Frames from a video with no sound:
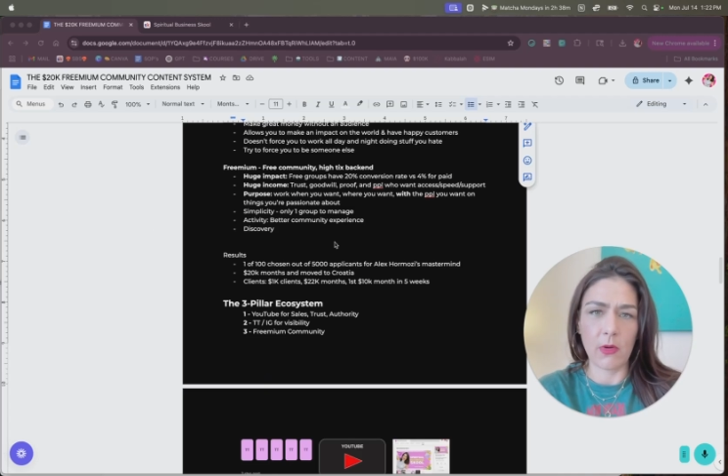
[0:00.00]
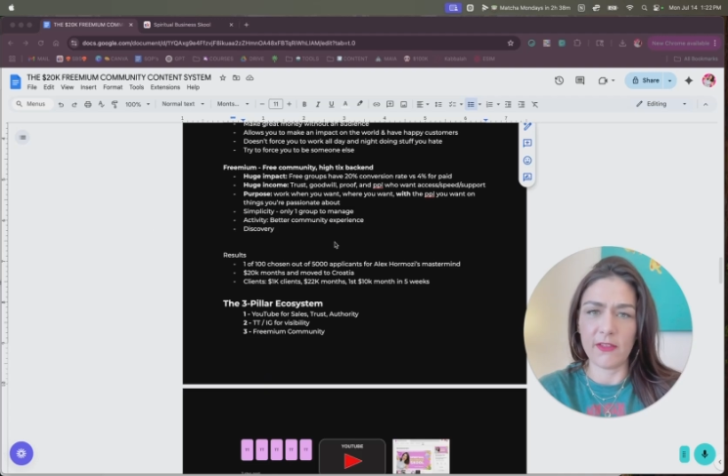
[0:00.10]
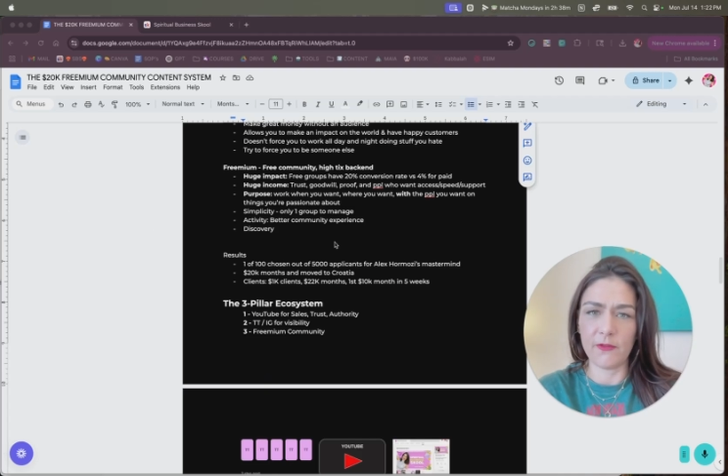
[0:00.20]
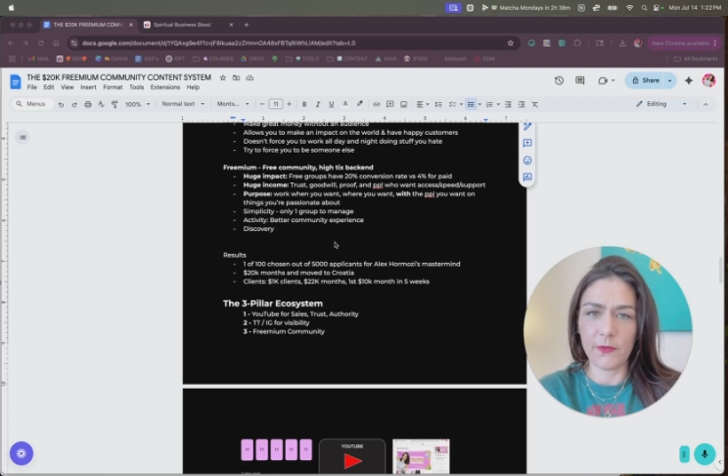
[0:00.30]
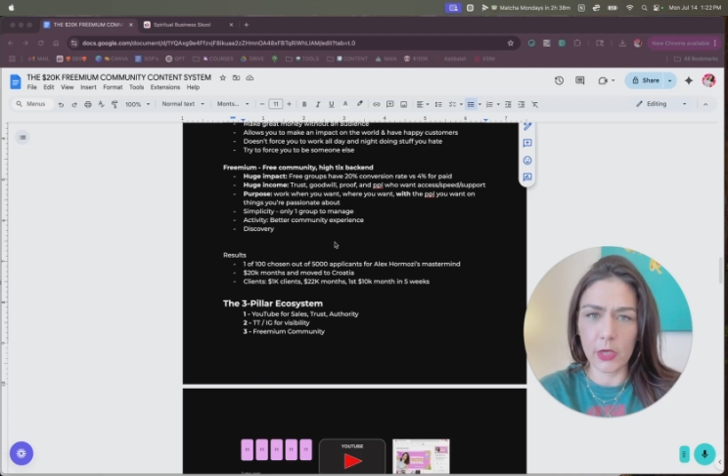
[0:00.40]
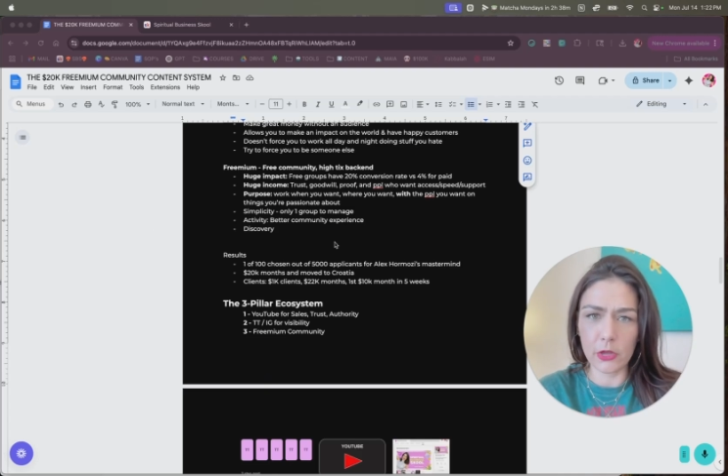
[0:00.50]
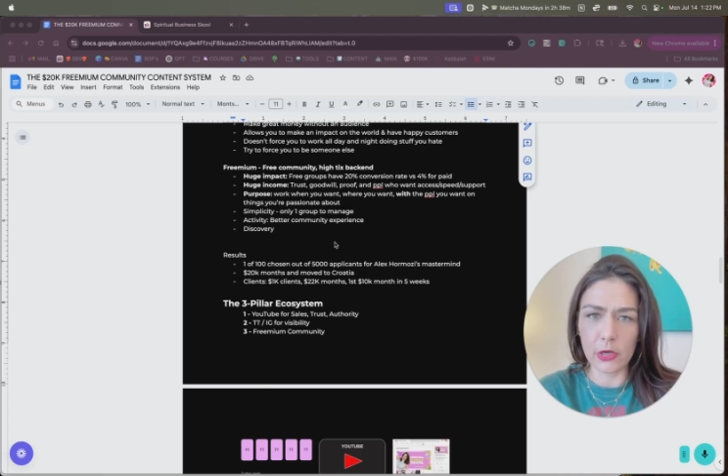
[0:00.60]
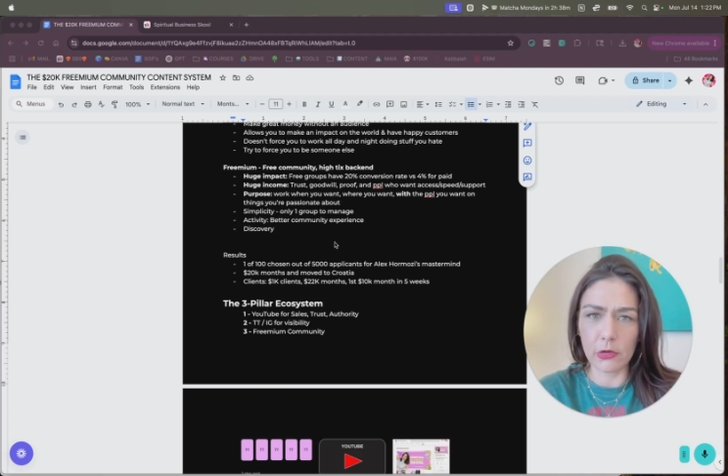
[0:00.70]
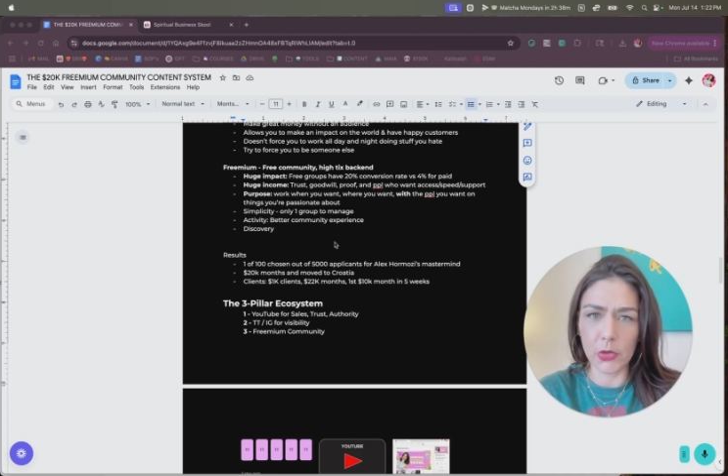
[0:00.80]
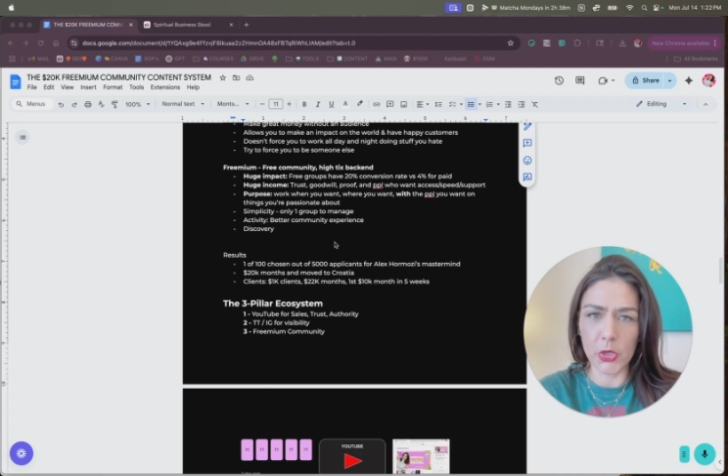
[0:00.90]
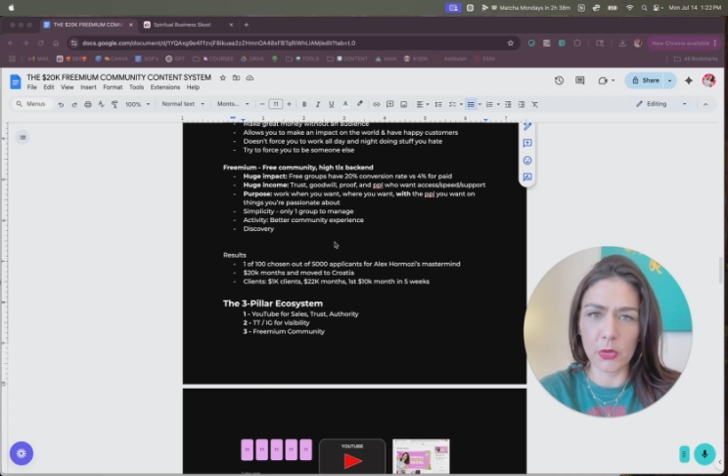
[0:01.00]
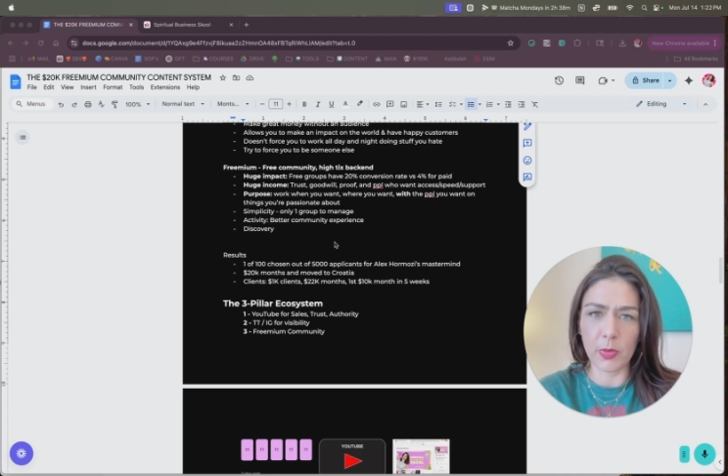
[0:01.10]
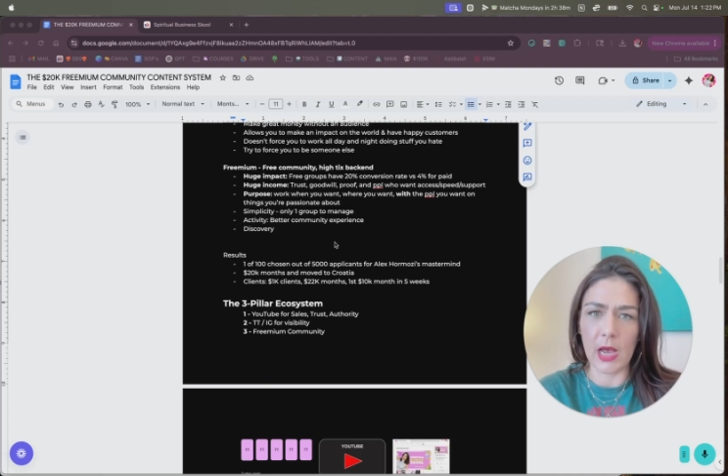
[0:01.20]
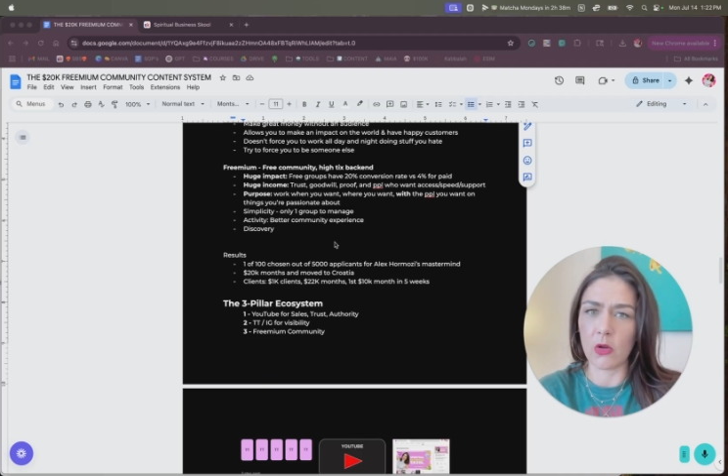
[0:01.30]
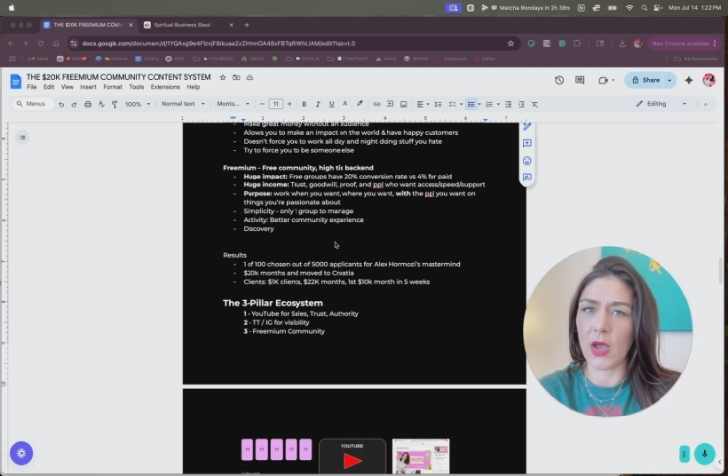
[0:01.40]
How do I fill the
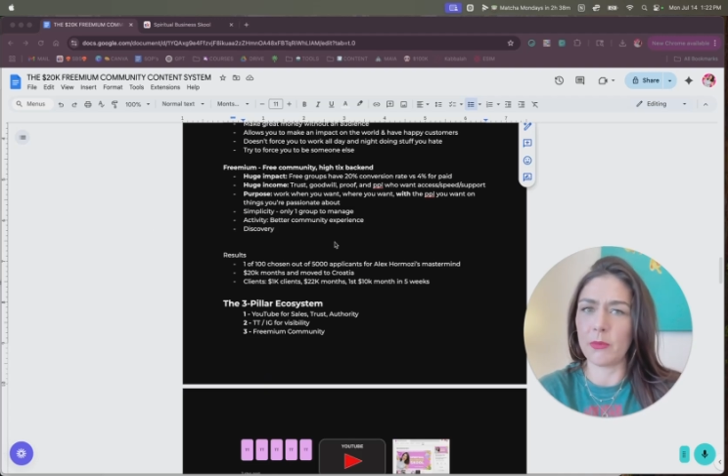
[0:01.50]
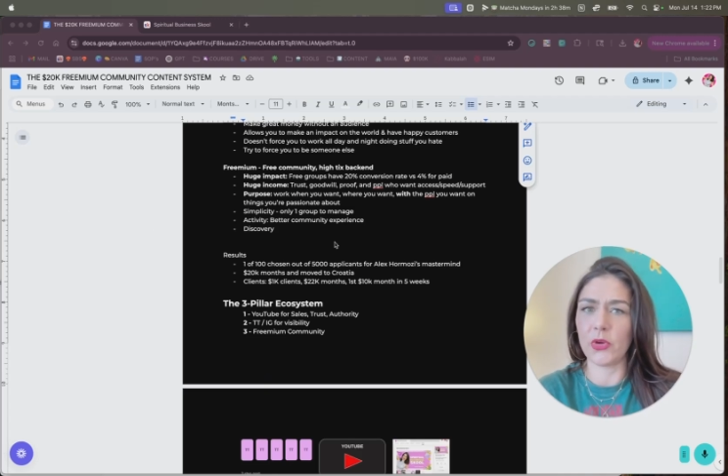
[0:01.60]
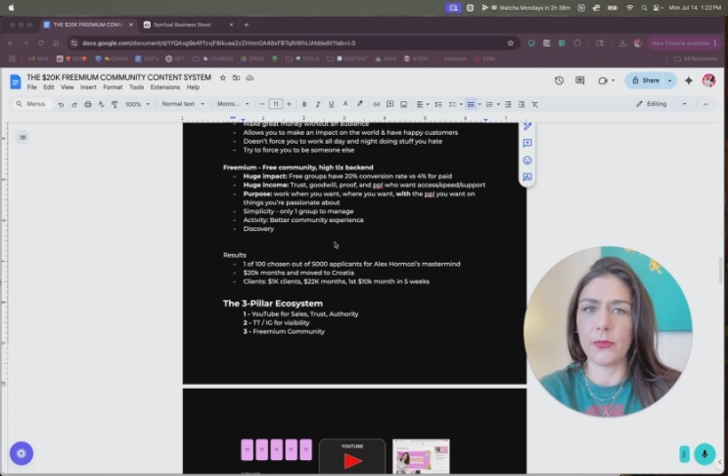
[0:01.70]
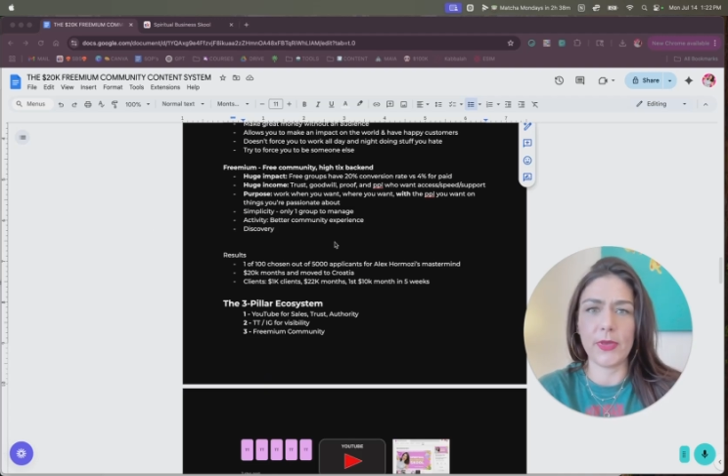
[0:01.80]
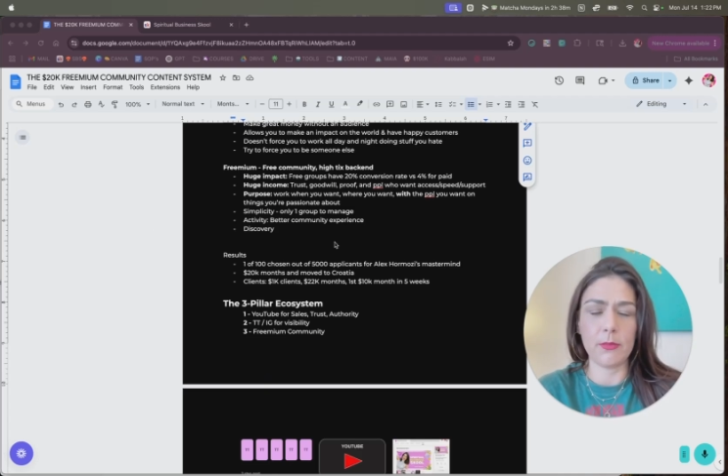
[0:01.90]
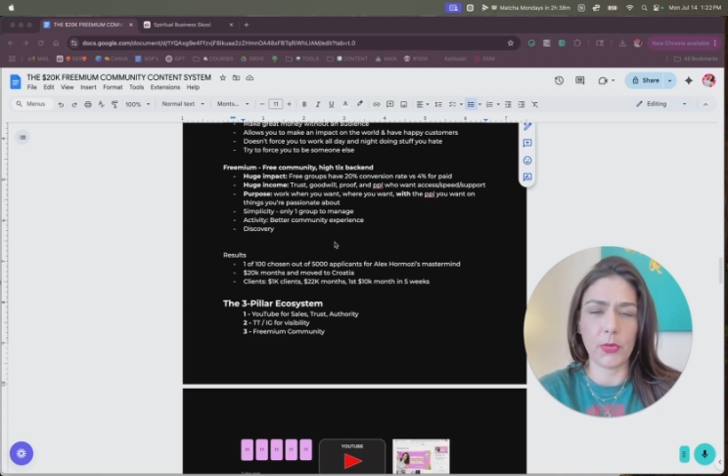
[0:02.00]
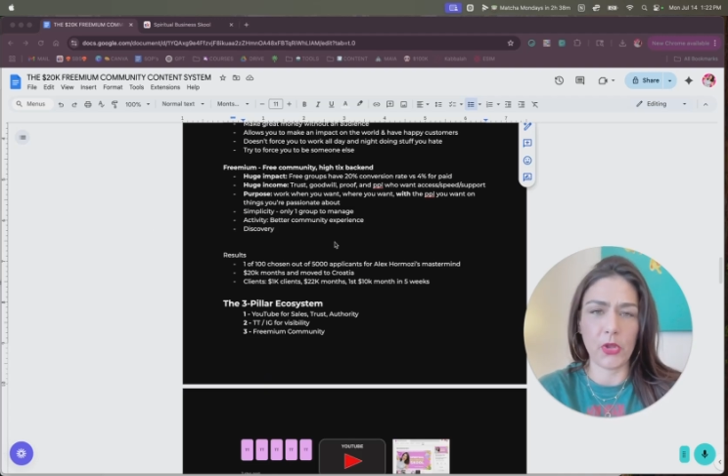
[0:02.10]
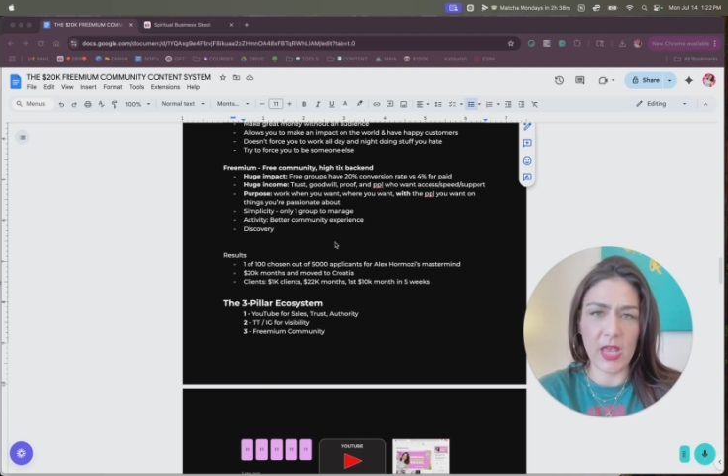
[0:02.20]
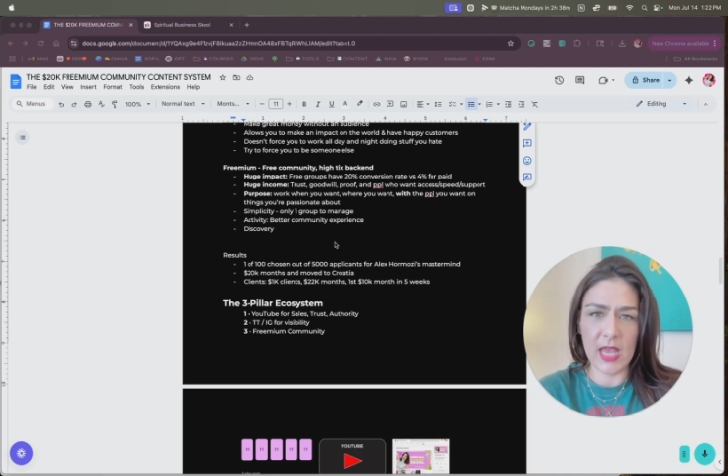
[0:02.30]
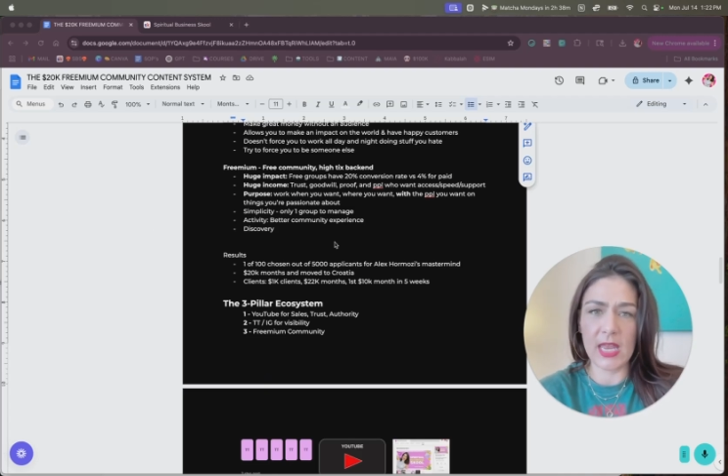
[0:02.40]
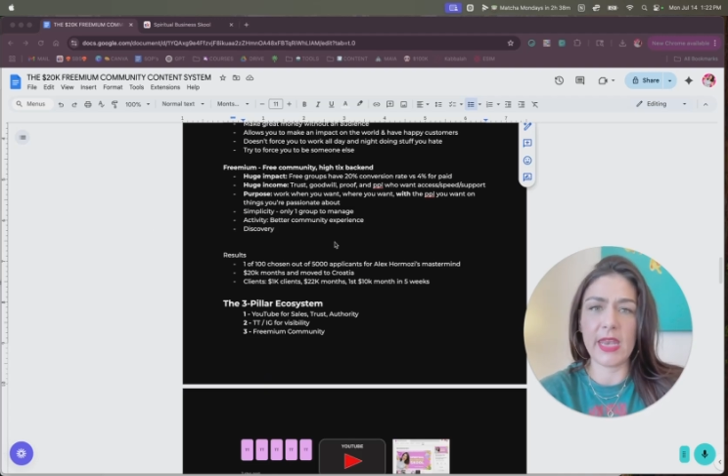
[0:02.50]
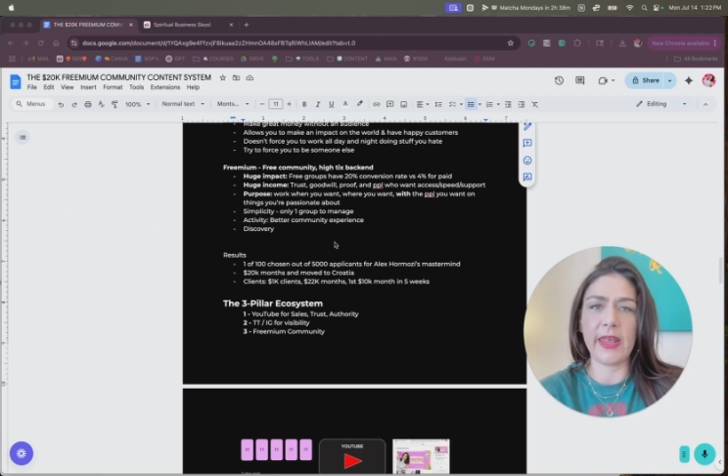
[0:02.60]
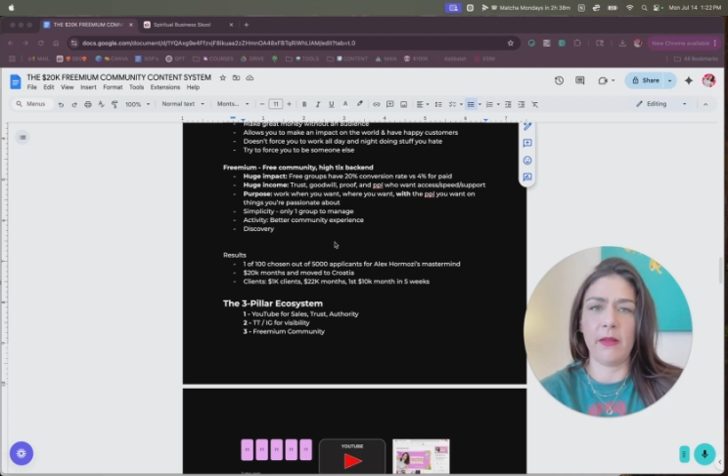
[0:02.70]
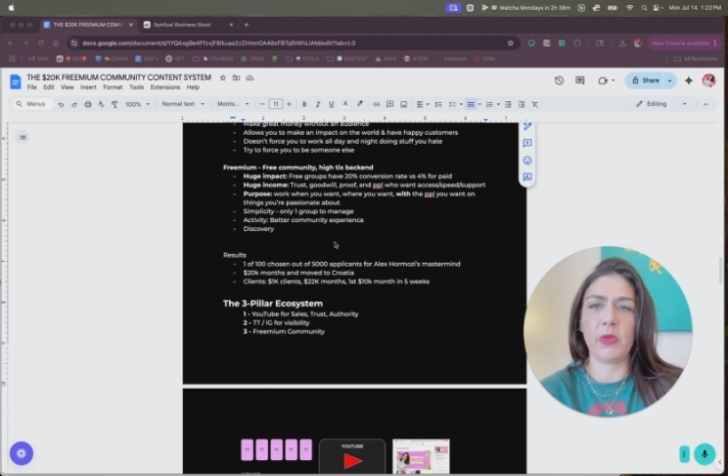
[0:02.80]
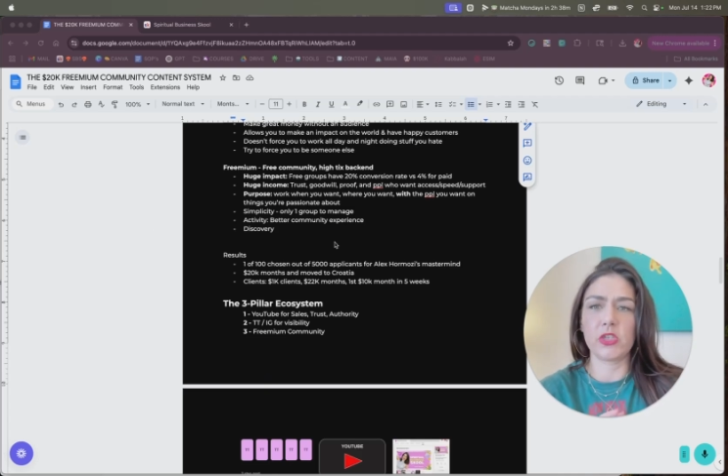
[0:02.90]
group? How do I bring people in?